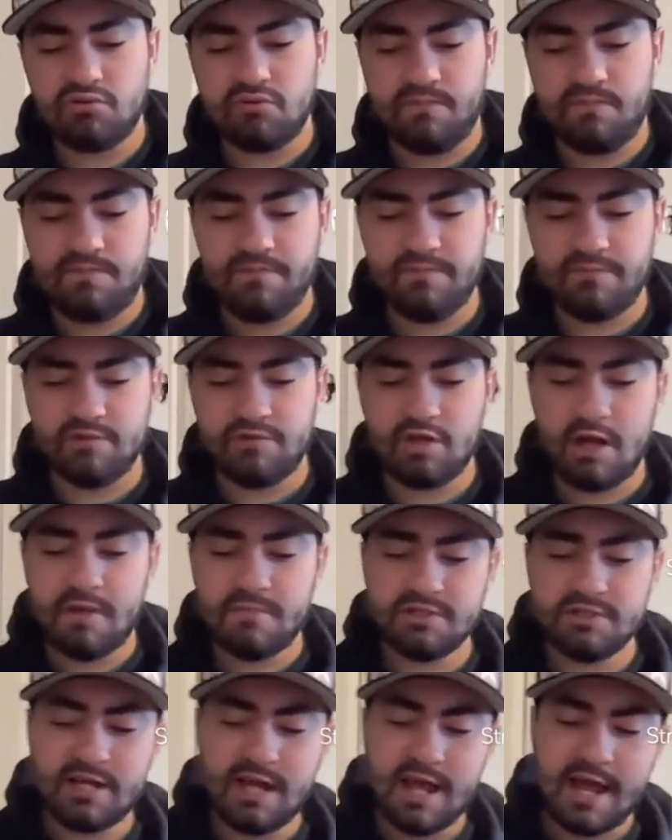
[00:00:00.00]
who knows?
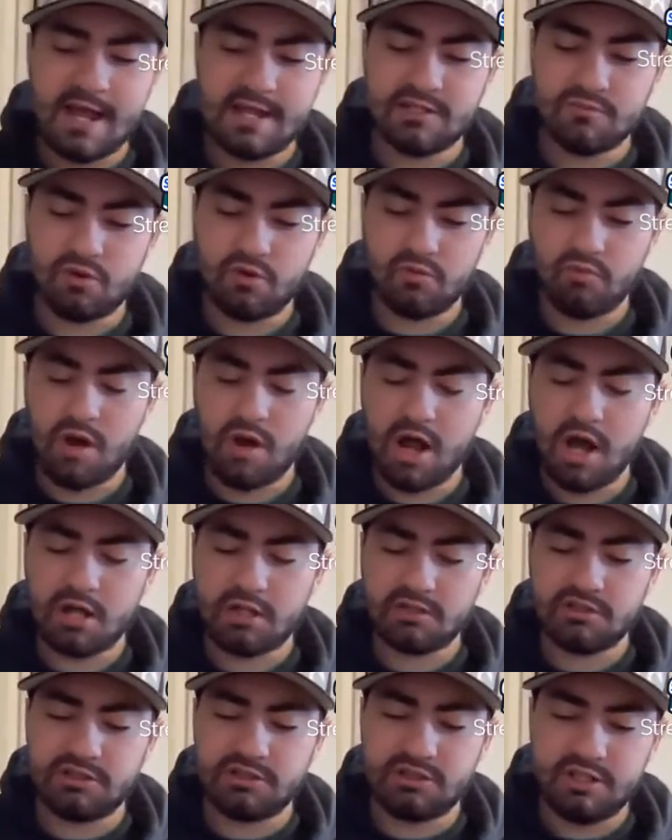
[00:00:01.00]
So I'm just going to add some
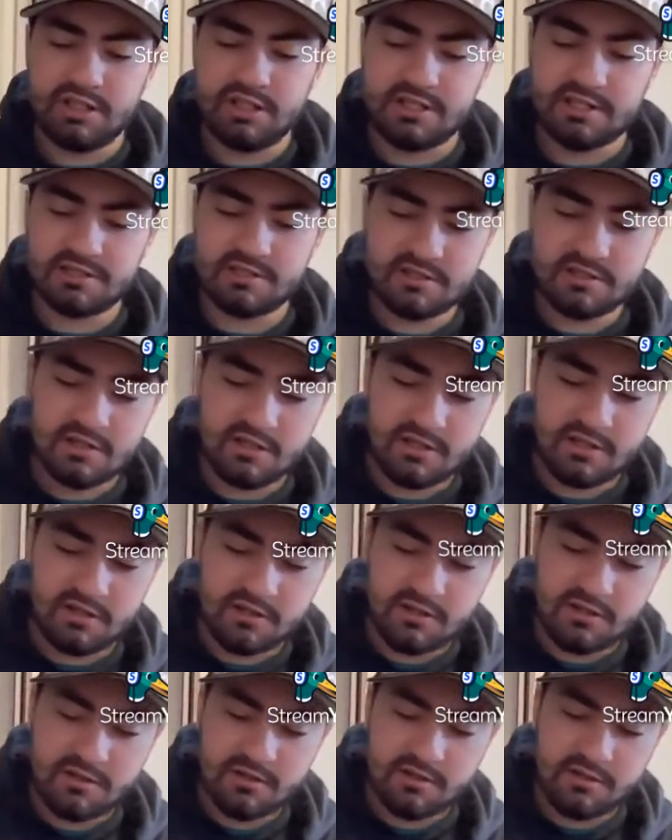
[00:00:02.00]
more rocks to this,